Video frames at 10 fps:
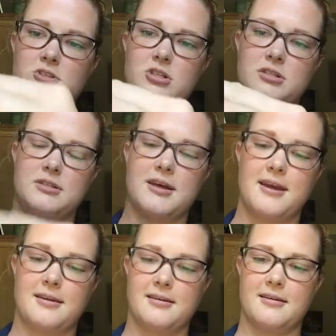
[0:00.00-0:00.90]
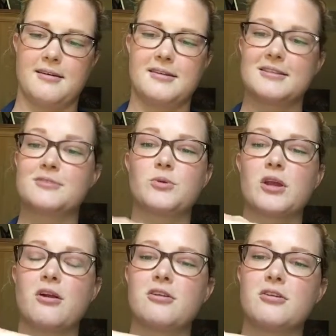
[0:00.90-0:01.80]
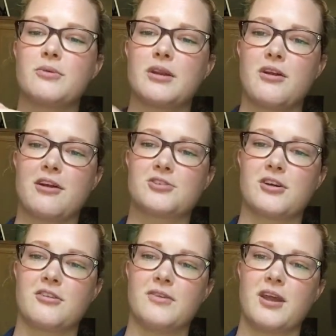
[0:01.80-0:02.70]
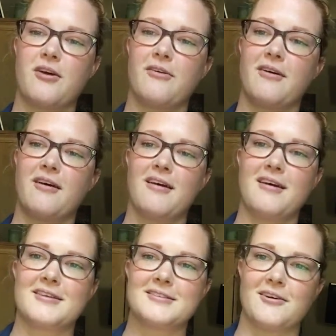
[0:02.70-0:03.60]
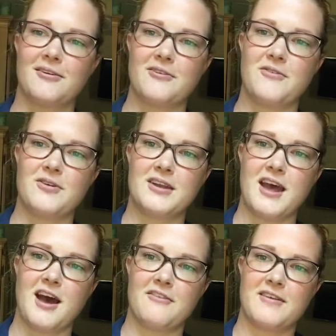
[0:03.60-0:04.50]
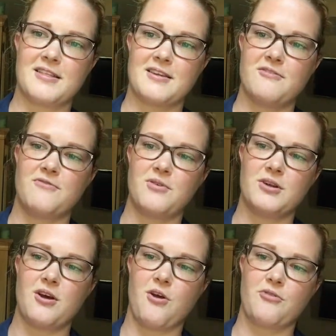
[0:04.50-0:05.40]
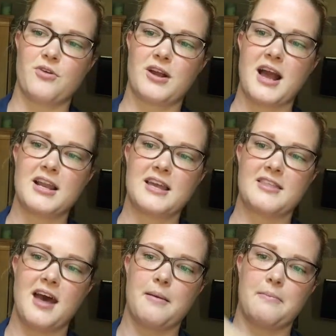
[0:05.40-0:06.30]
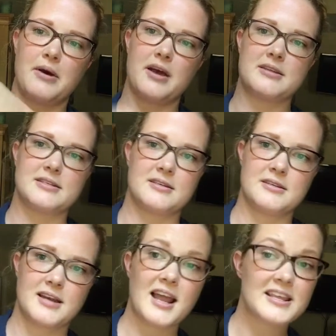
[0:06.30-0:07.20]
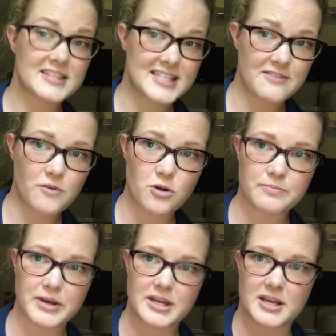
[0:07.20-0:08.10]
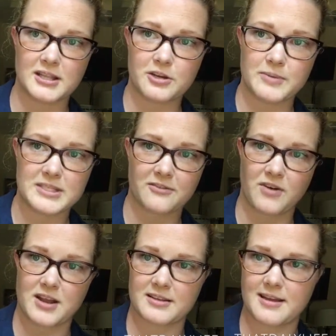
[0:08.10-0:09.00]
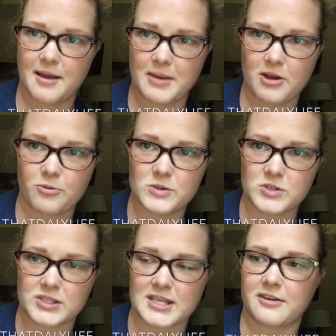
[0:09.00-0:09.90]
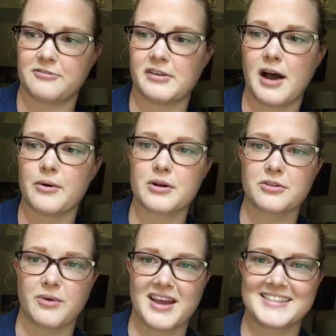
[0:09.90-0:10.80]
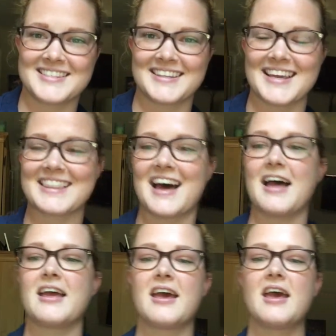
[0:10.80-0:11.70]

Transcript: just like, this is really hard to do when you're actually on a video. So you fold in half and then you fold it over, kind of like that, but kind of like the C-fold, but a little bit different. I mean, it almost looks like a flower the way it's done like that.